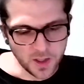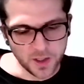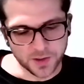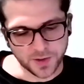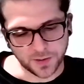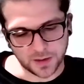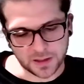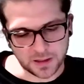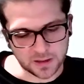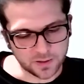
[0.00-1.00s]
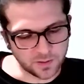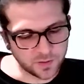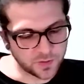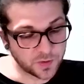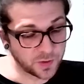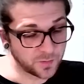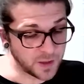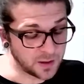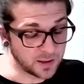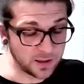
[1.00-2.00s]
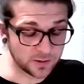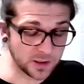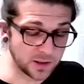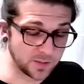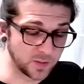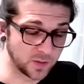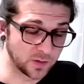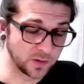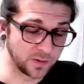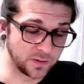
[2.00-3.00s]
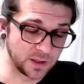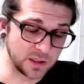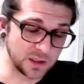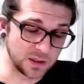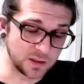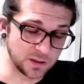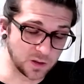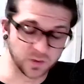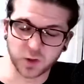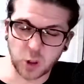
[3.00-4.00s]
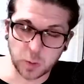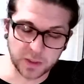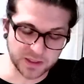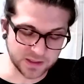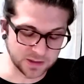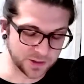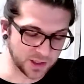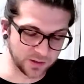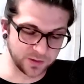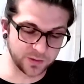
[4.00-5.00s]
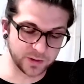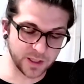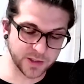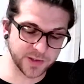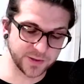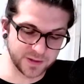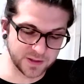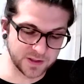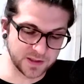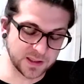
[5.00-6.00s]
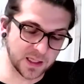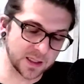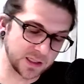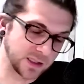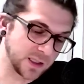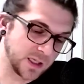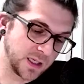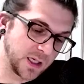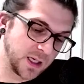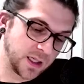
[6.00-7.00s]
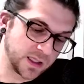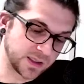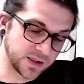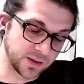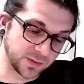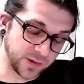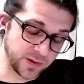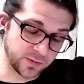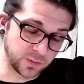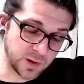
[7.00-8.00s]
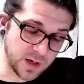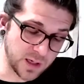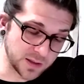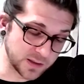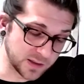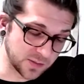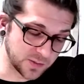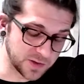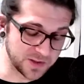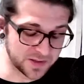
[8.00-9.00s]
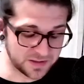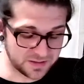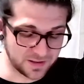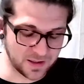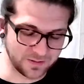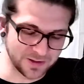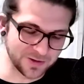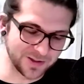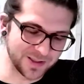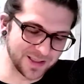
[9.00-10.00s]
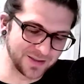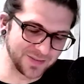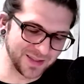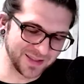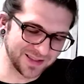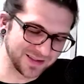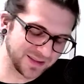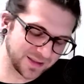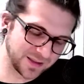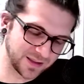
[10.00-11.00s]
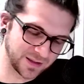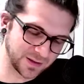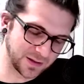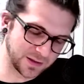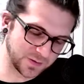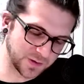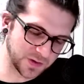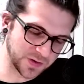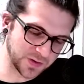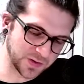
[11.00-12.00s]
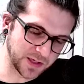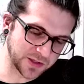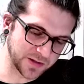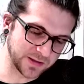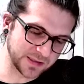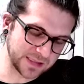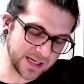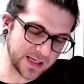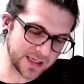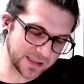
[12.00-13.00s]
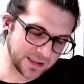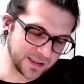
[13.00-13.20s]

So the final outcome or the overall message, kind of the direction that this is heading, is the Three of Wands, which is kind of interesting because, as far as the direction this is heading,